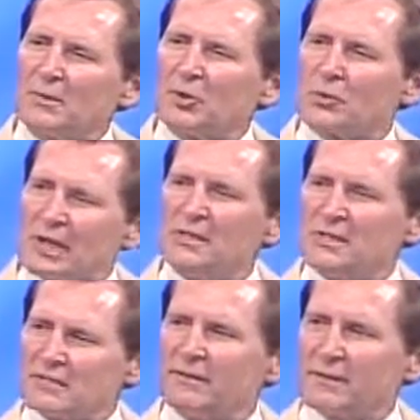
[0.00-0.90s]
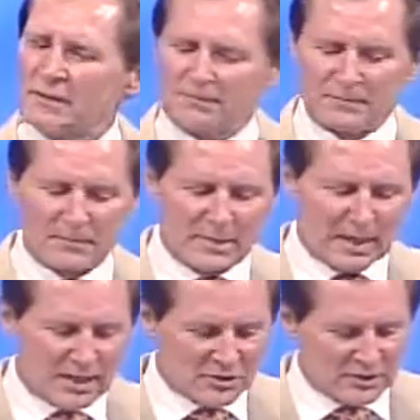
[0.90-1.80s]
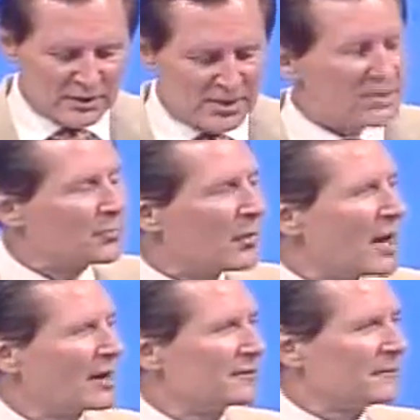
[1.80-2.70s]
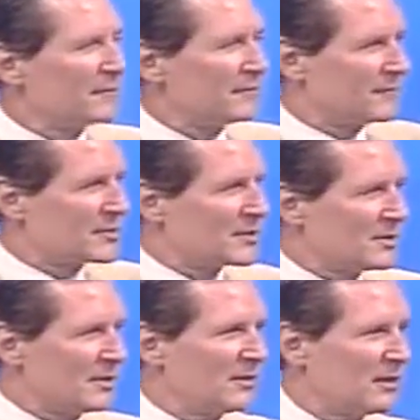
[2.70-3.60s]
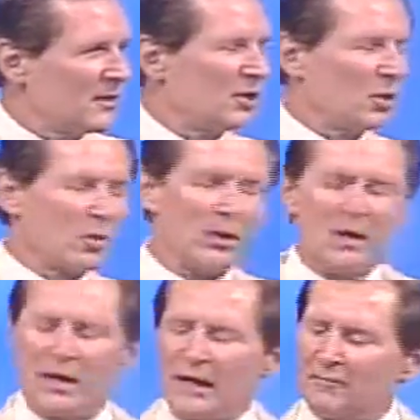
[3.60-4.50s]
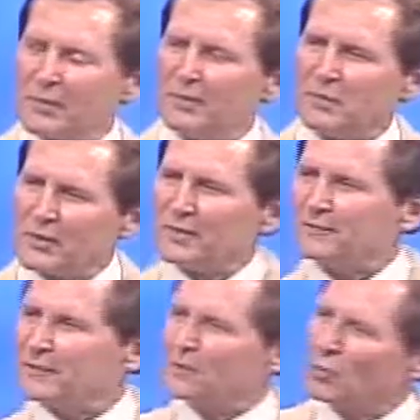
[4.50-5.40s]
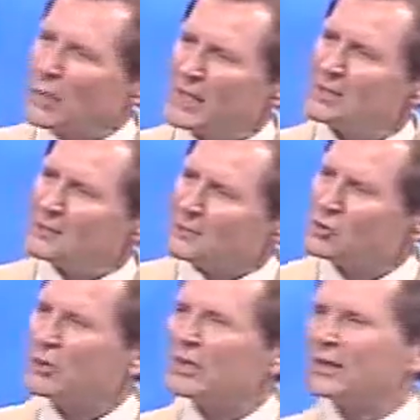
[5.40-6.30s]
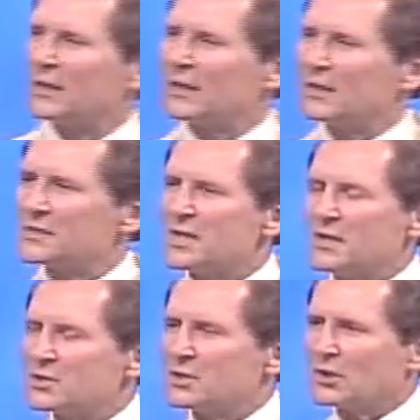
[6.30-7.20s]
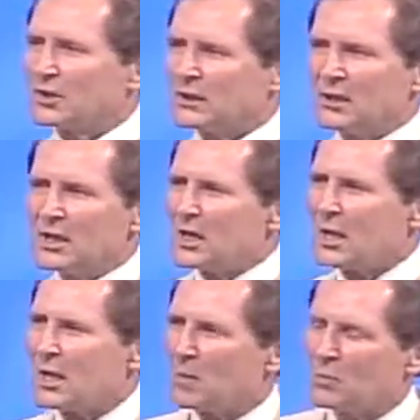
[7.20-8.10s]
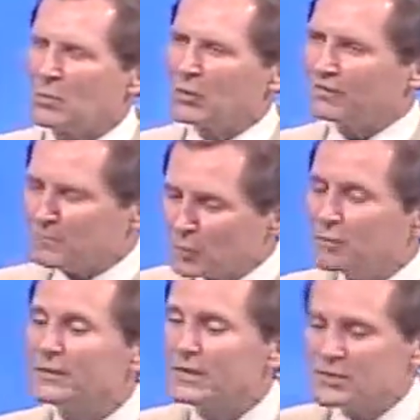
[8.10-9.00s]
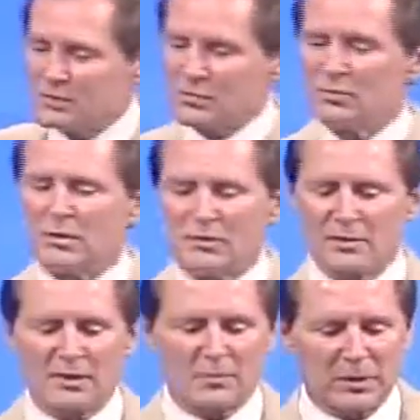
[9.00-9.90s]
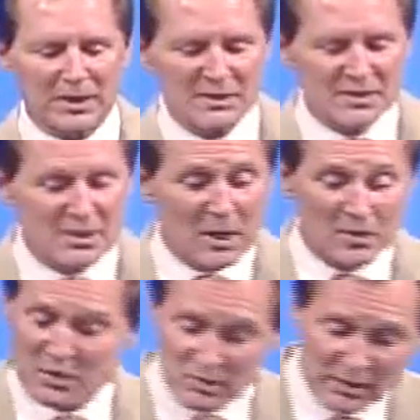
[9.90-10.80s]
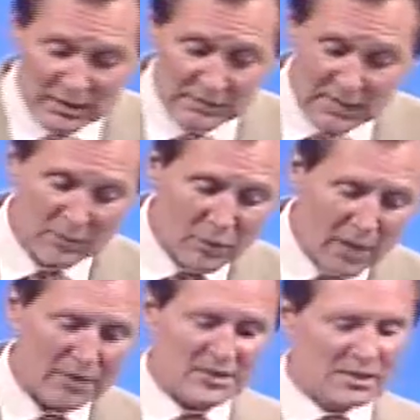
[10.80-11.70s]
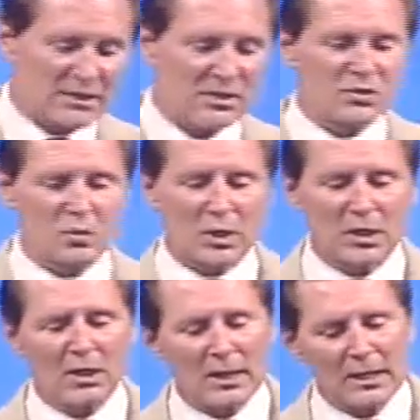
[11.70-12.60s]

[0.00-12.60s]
creativity actually is a product of diversity. We have people with different ways of doing things. Certainly, we've moved into the place, certainly made progress at least, where